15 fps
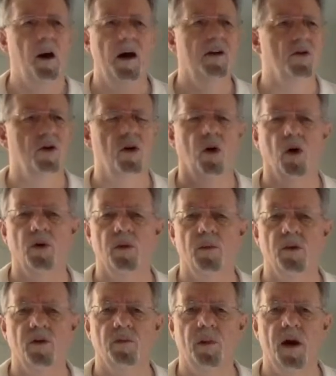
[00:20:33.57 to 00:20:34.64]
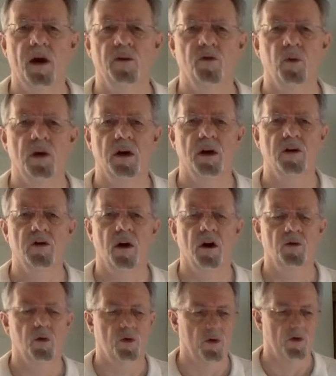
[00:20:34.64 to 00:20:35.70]
I, even called him this past week and
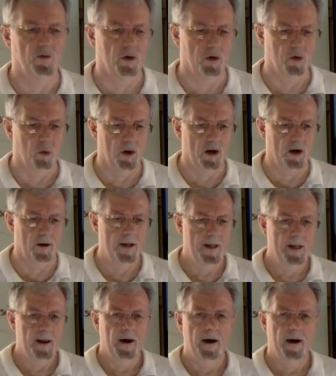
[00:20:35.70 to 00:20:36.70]
talked with her for a little while.